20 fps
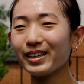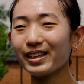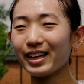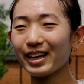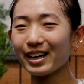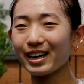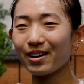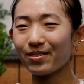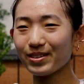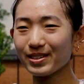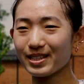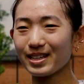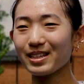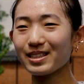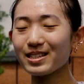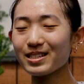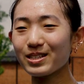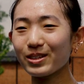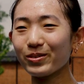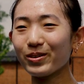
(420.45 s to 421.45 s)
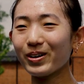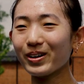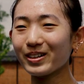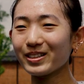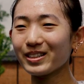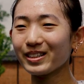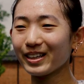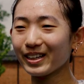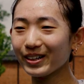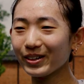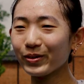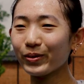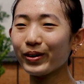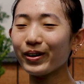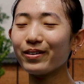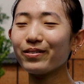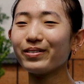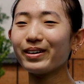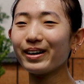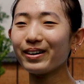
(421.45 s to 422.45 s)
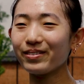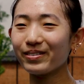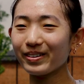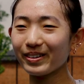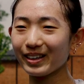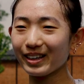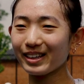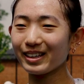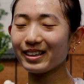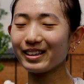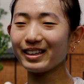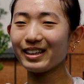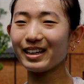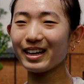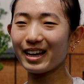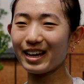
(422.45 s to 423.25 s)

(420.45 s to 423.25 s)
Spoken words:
Like, obviously it's so hard to, like, qualify for, like, Elite